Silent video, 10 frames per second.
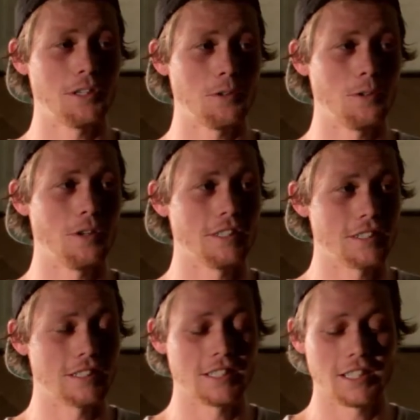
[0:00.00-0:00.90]
pretty cool
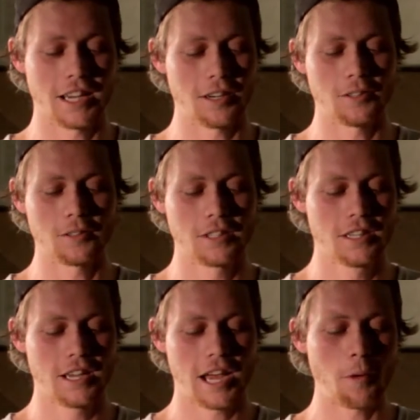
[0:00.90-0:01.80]
to see how
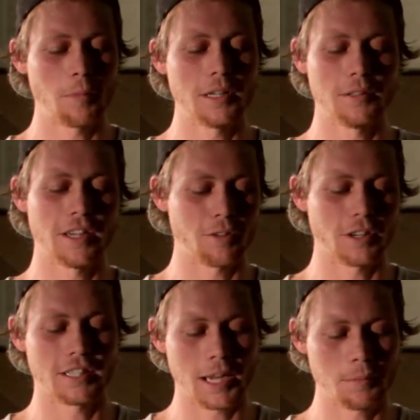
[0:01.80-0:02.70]
how many
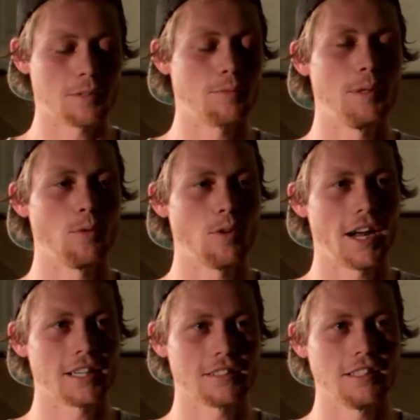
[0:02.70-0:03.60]
different types of people
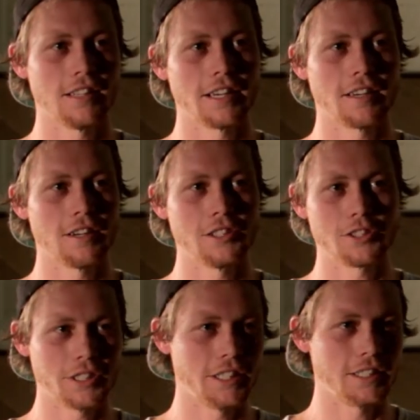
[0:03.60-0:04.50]
actually like are
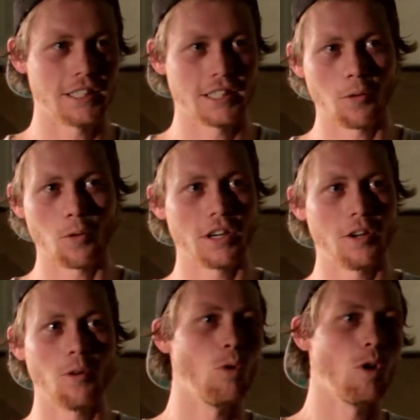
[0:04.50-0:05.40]
intrigued and they want to
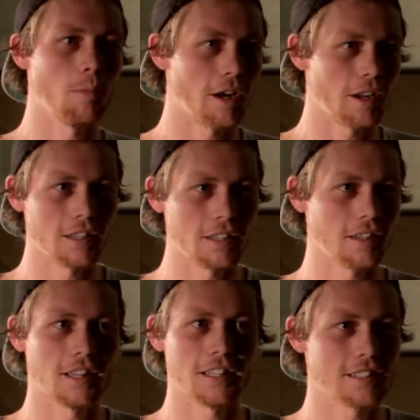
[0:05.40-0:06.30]
know more about it and
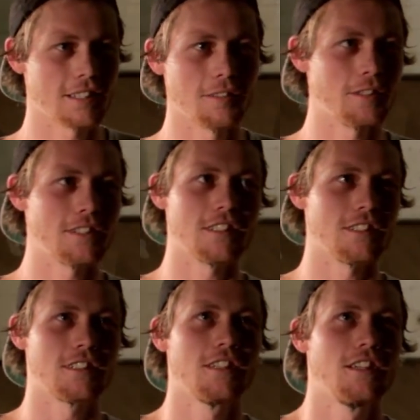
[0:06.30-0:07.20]
all that stuff. It's
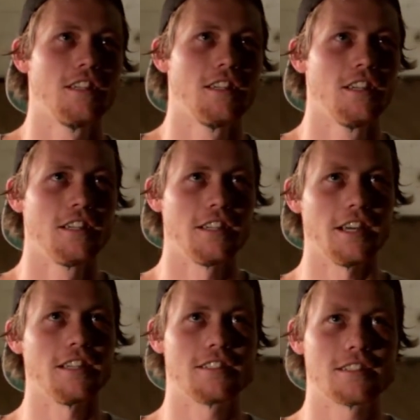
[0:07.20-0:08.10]
just,
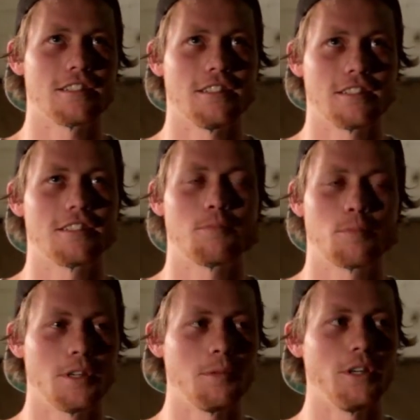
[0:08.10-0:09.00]
yeah, it's, it's
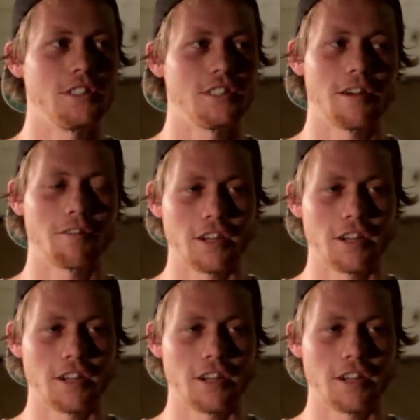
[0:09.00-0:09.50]
pretty much